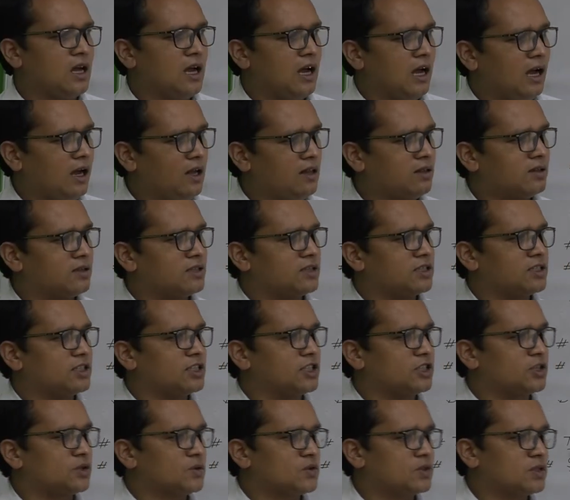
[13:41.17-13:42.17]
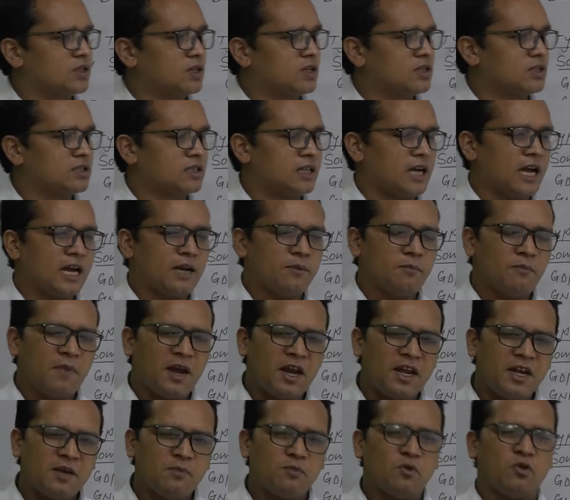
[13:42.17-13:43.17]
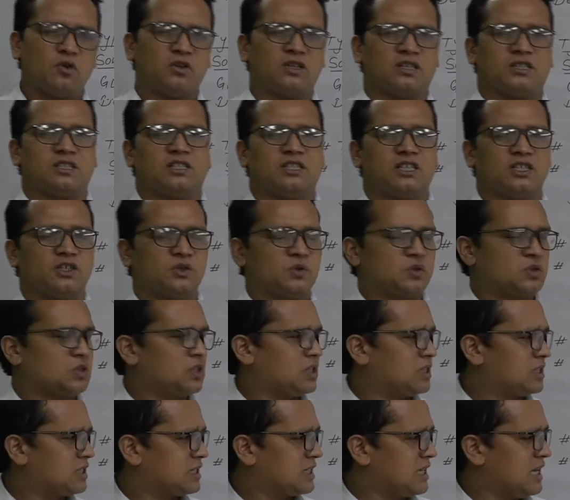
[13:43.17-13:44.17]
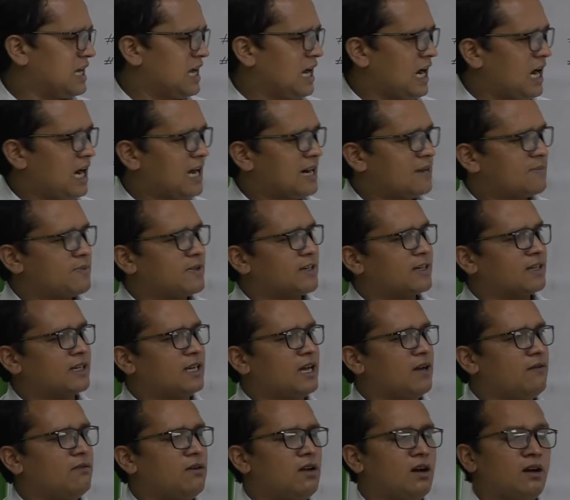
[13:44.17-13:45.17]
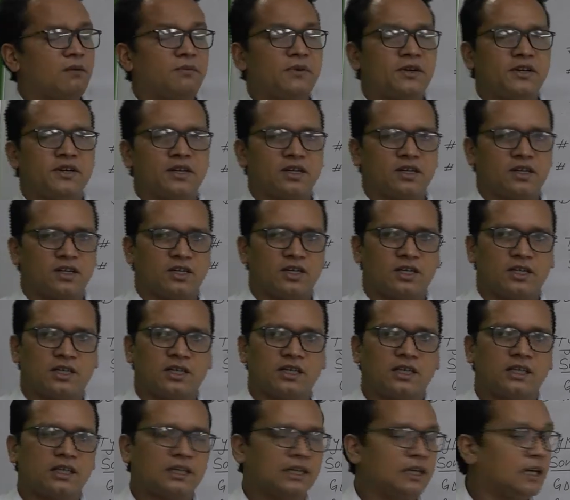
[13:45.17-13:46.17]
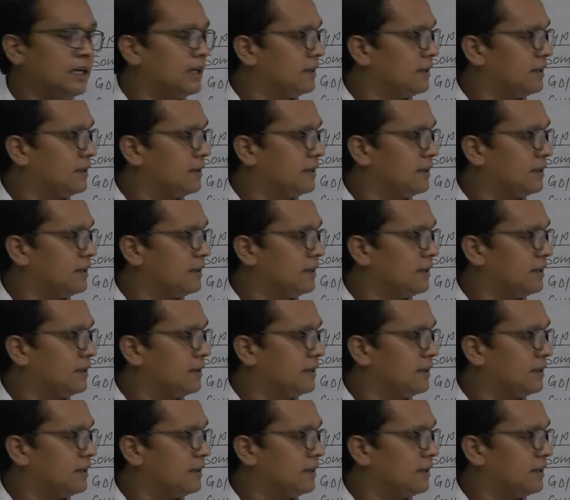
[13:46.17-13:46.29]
health institutions, and many more institutions are being developed in a country.